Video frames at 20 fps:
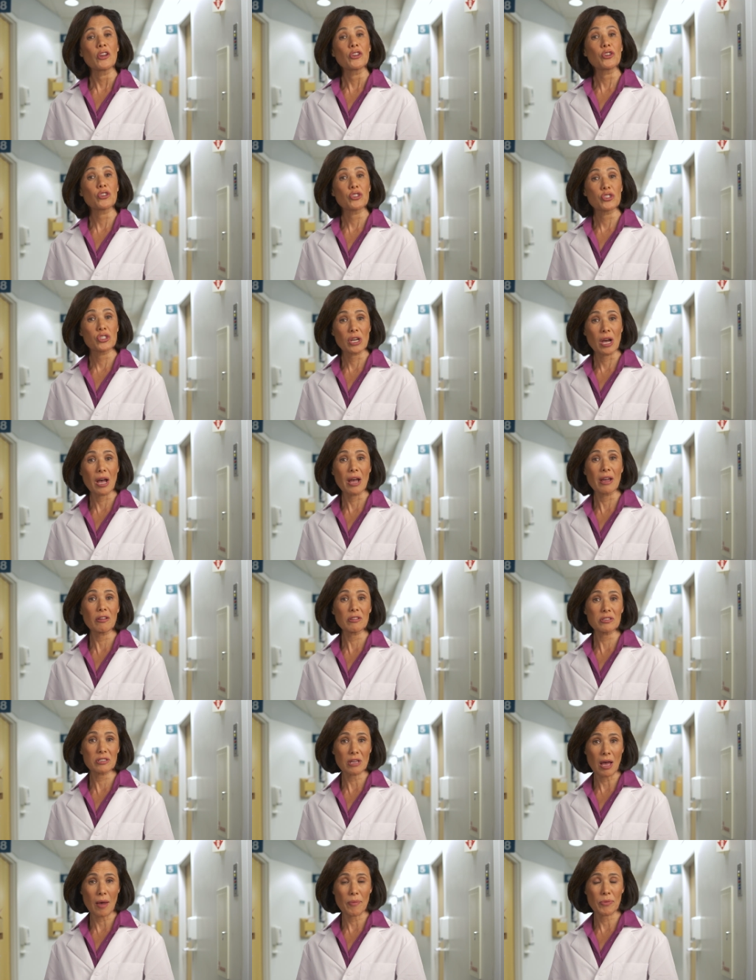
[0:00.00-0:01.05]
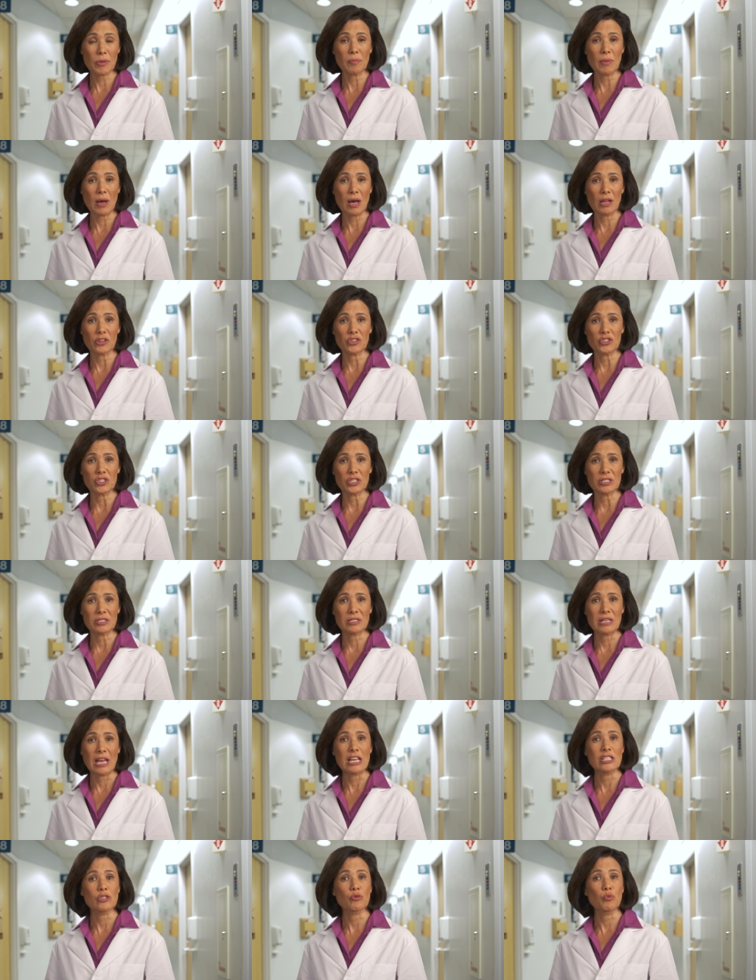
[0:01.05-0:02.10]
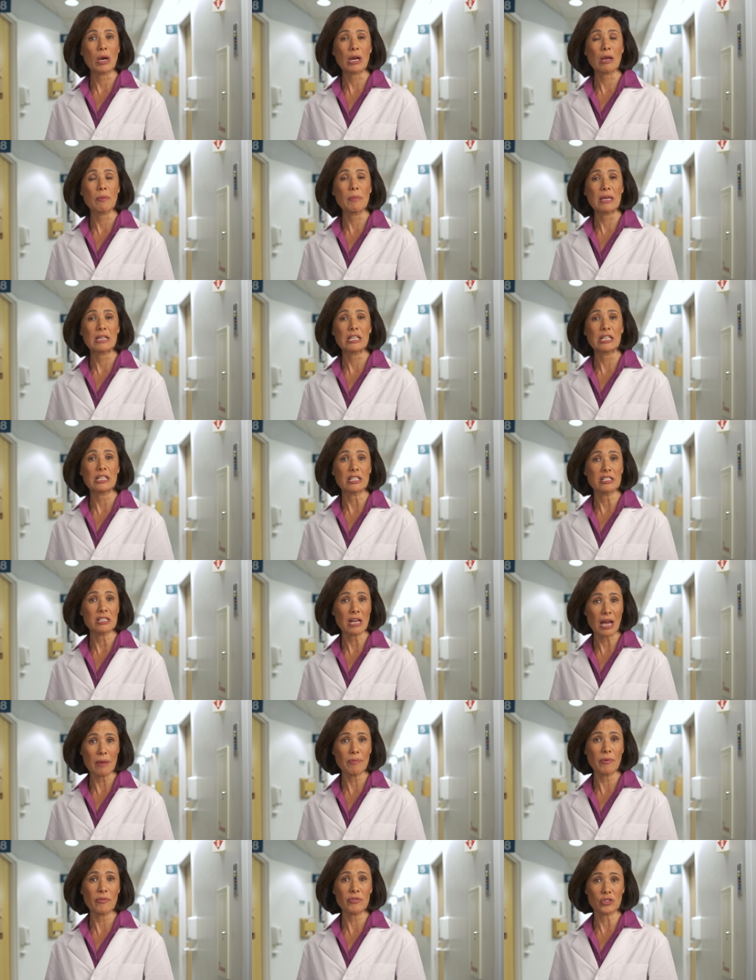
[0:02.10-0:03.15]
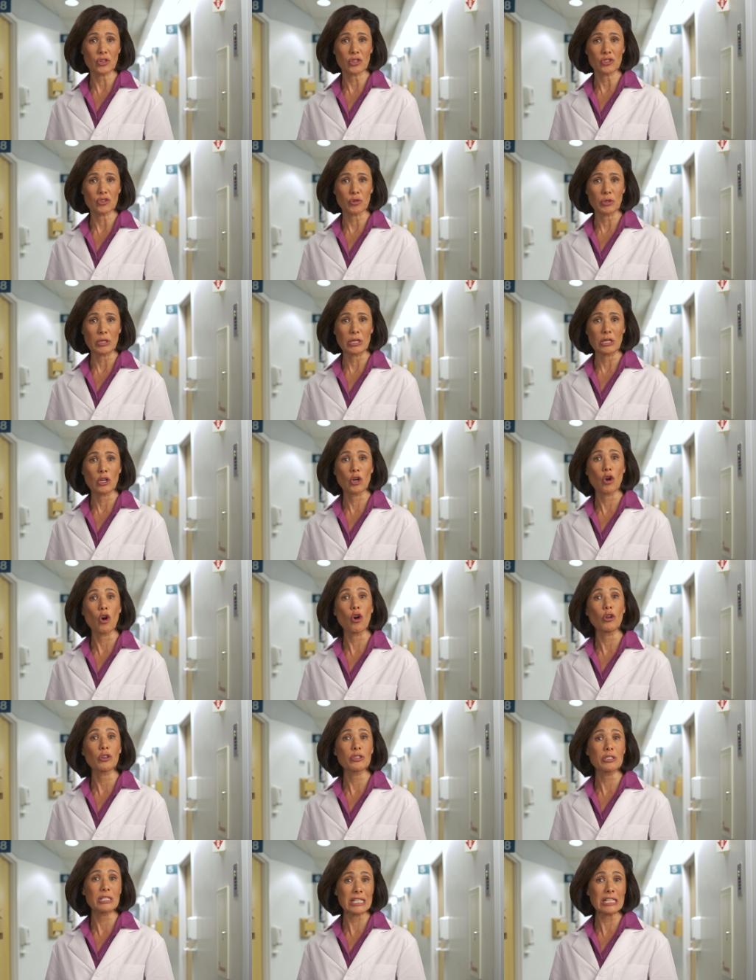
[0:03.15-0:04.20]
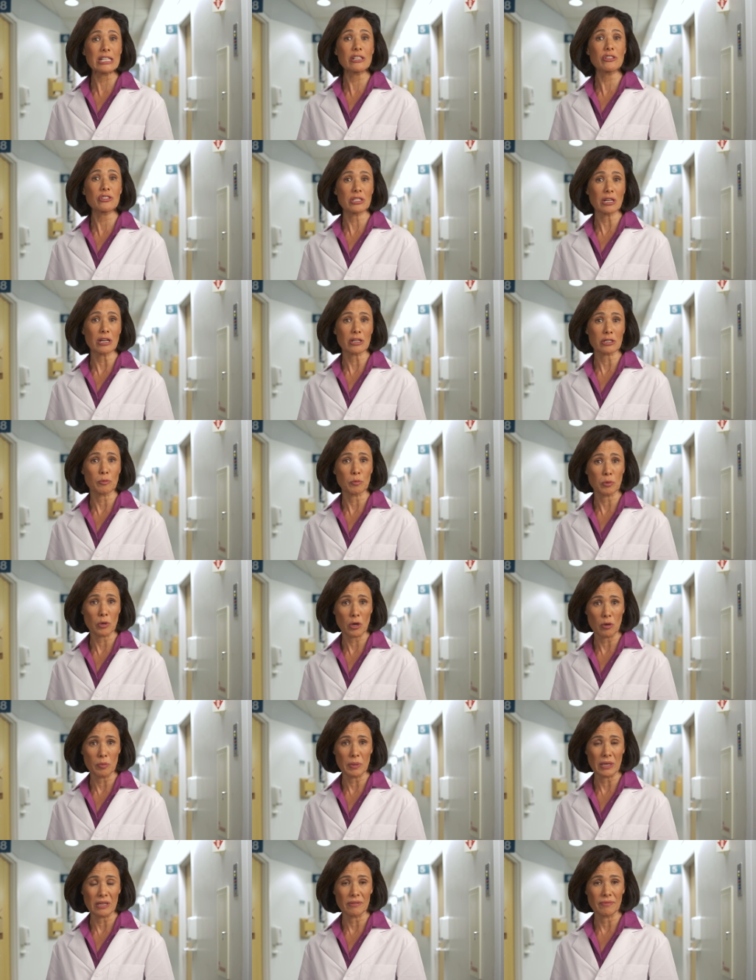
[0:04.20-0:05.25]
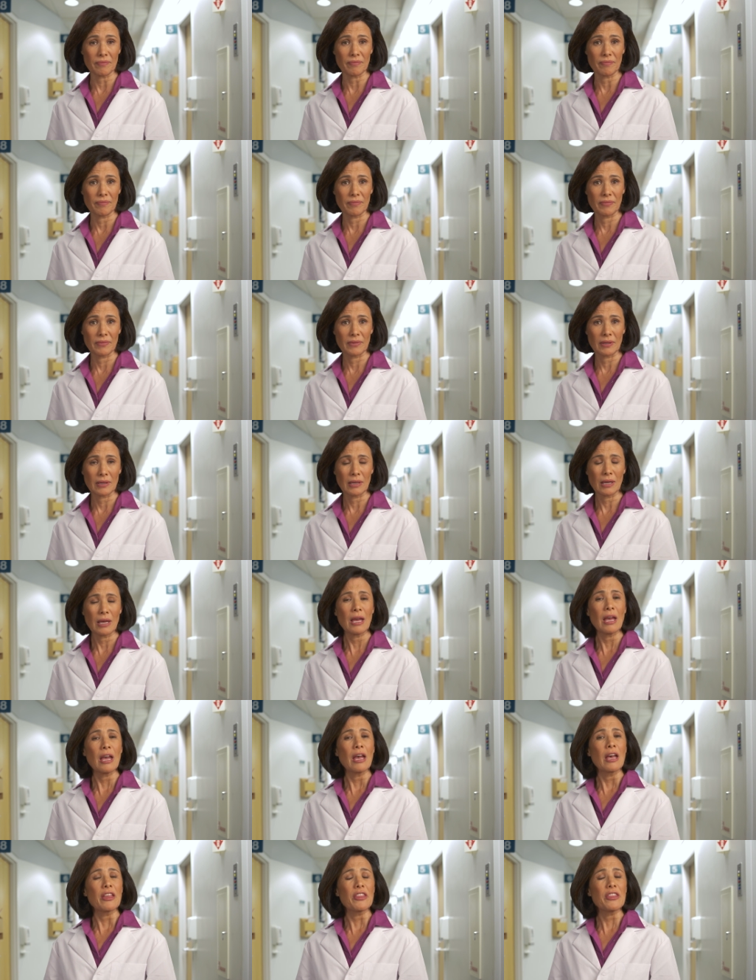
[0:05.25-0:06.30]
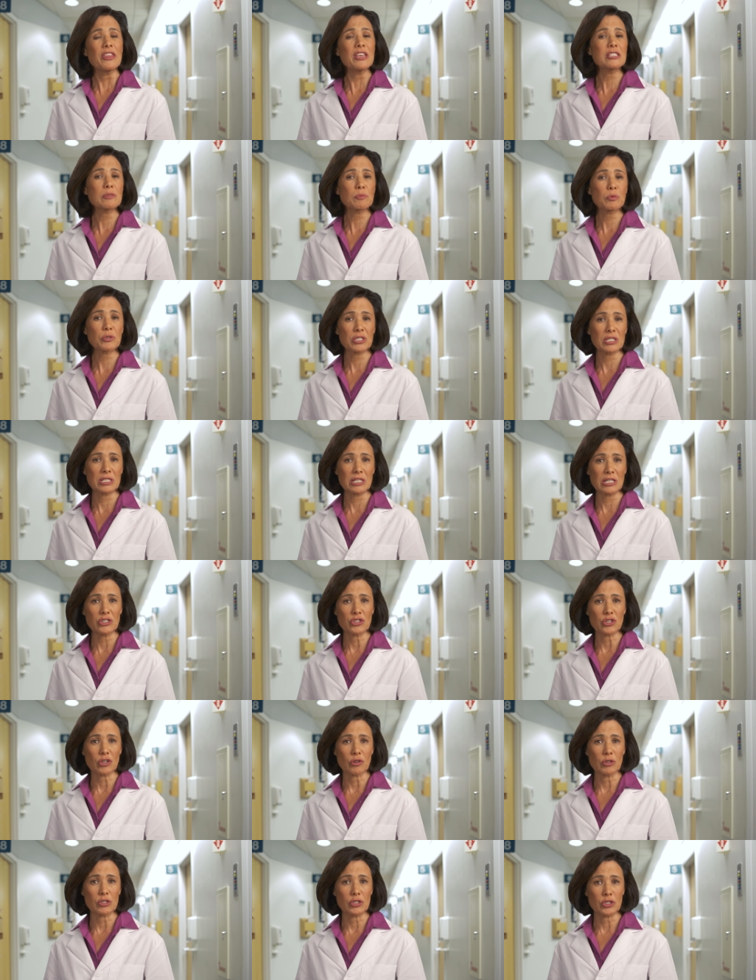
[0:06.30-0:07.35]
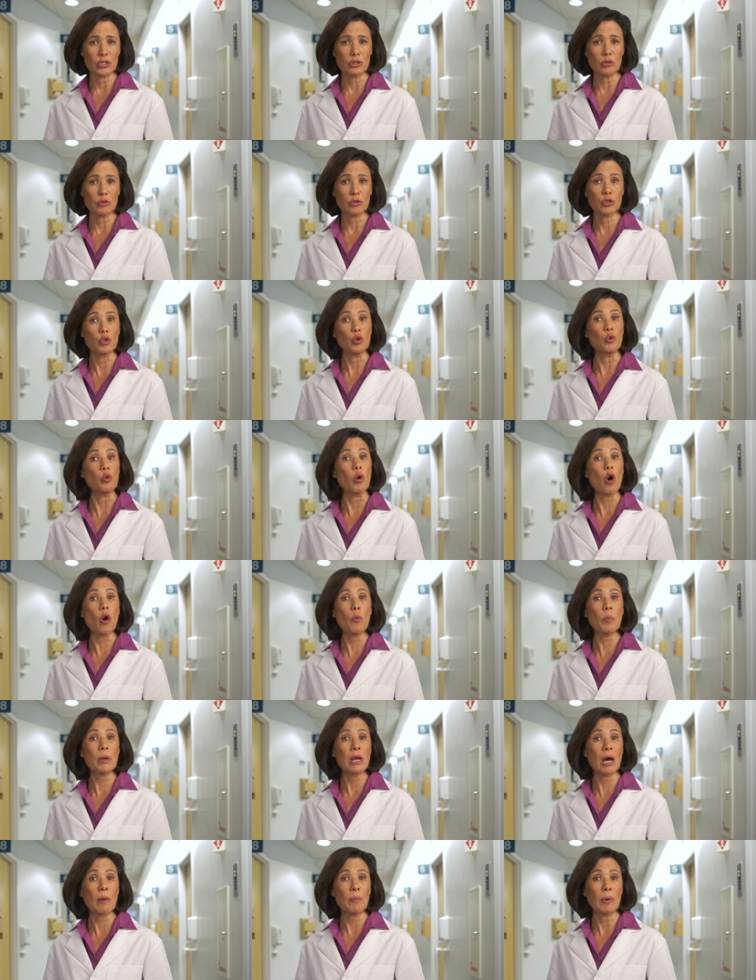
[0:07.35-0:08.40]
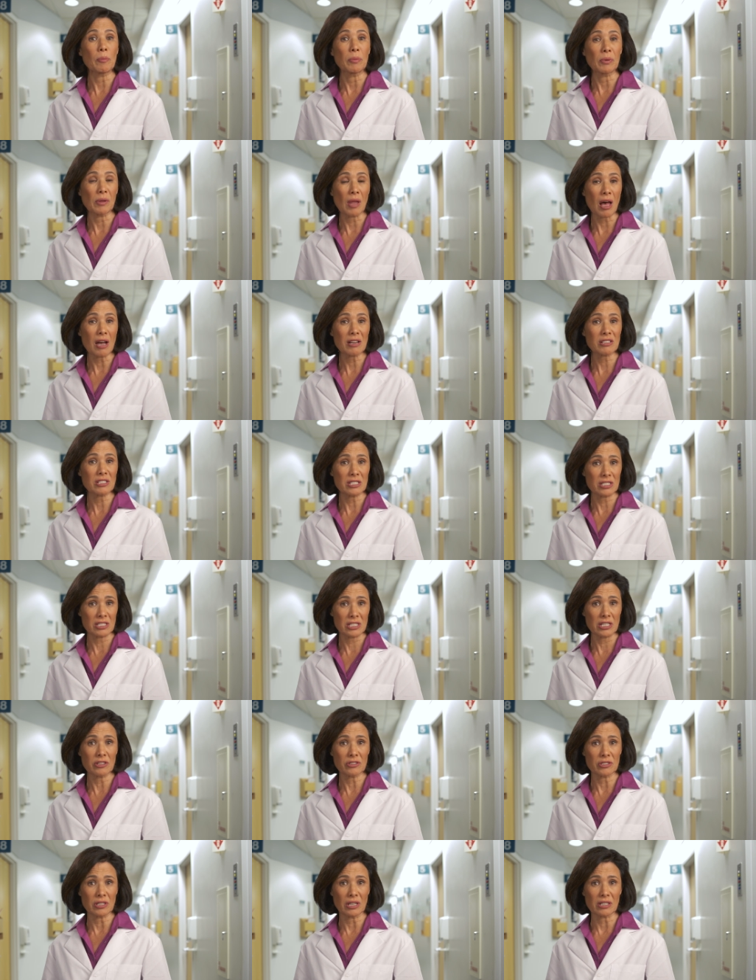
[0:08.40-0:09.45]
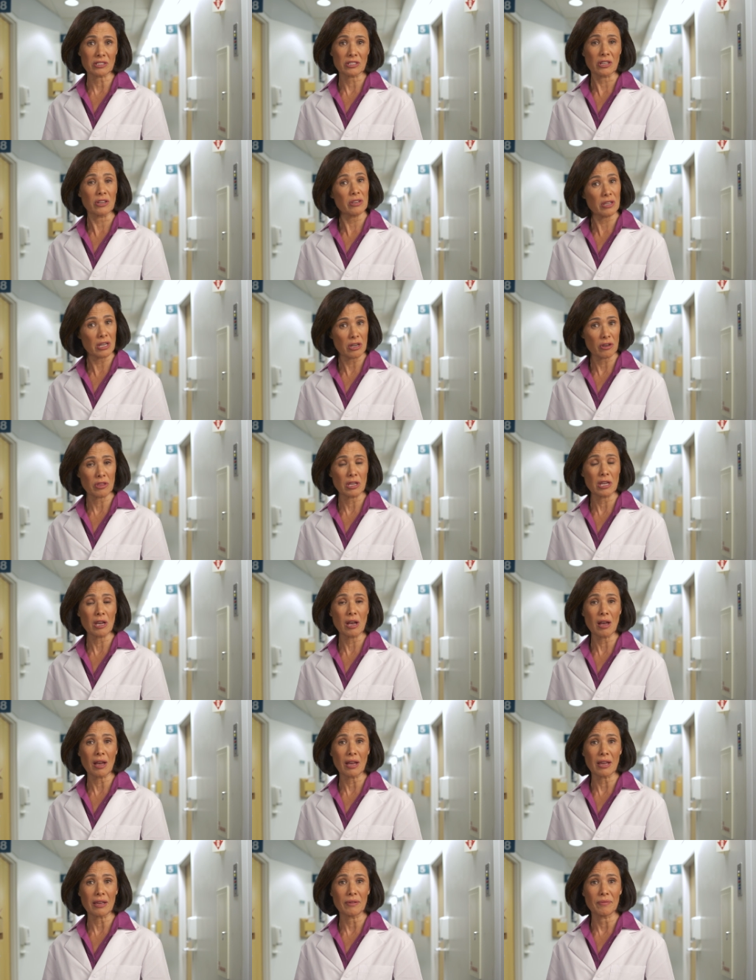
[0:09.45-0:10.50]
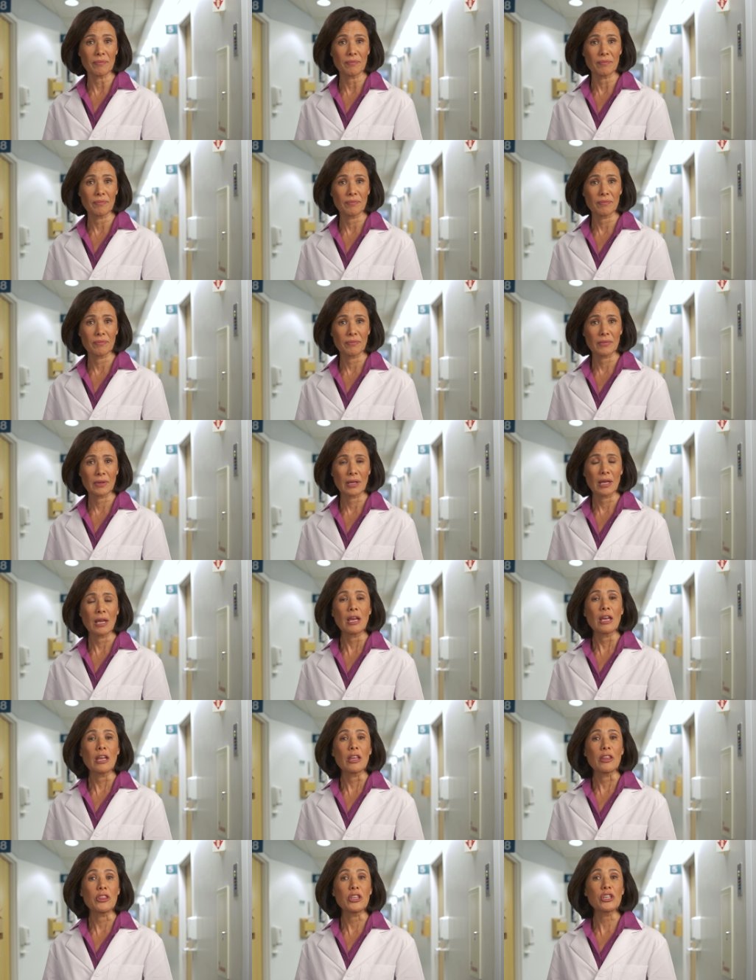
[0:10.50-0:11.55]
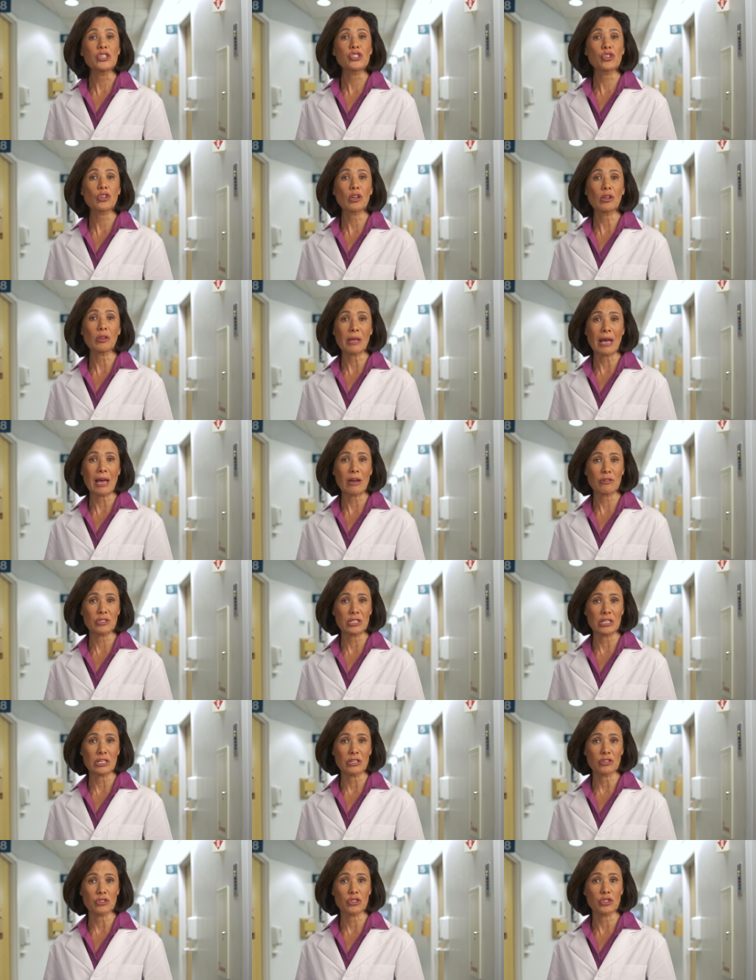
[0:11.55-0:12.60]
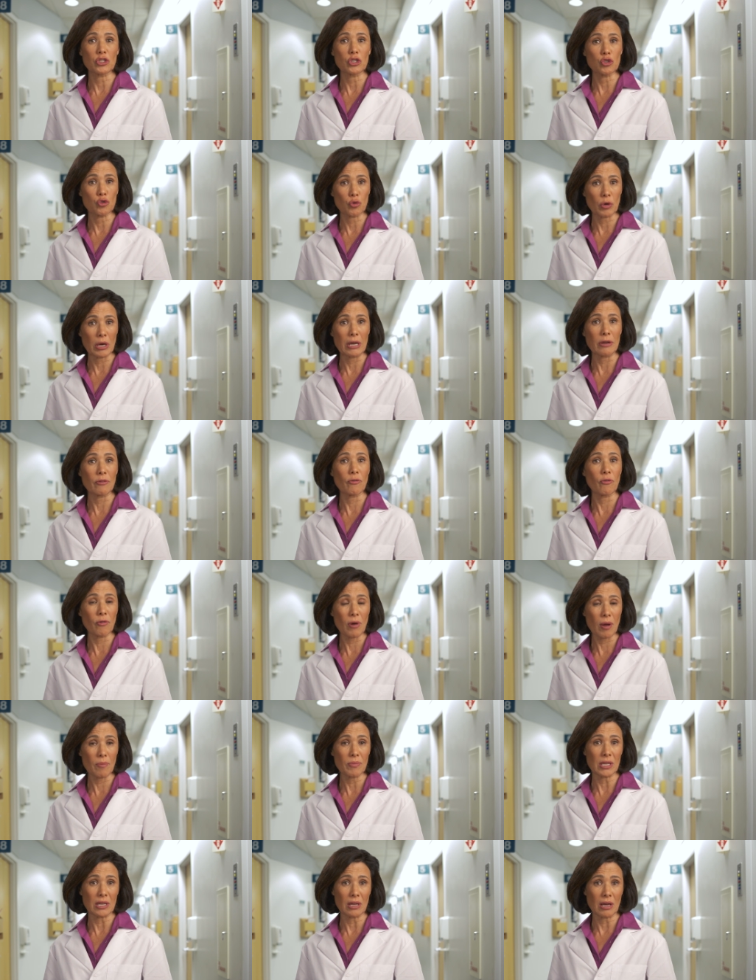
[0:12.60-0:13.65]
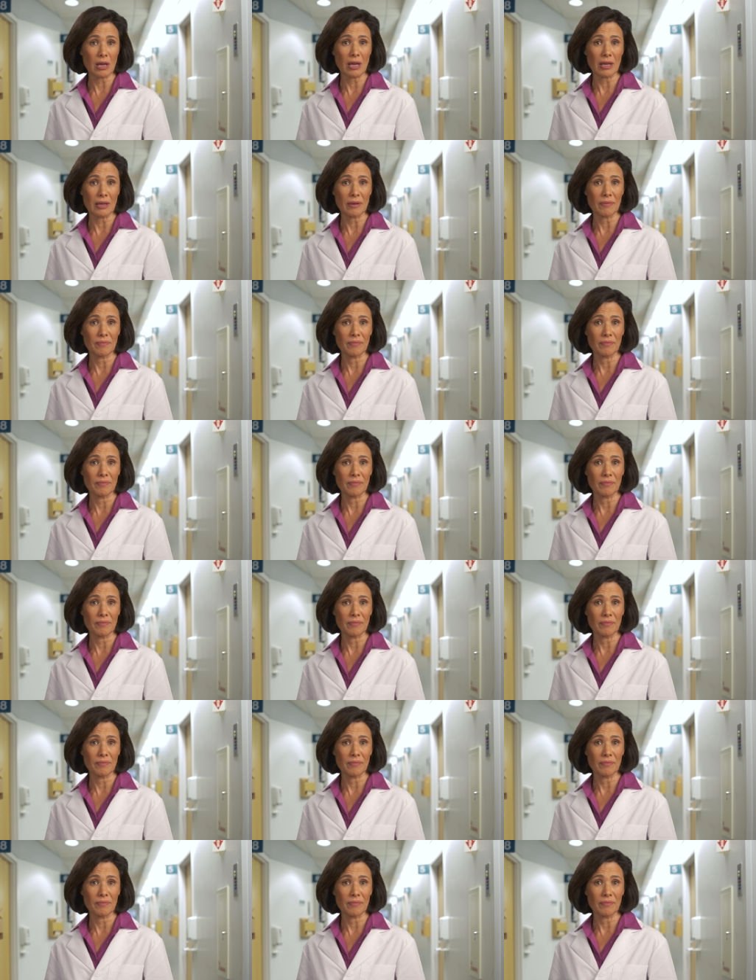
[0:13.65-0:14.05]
Your child's ophthalmologist has recommended a type of surgery called tear duct probing. This procedure is used to open up a blocked tear duct near the eye. This should allow tears to drain from the eye.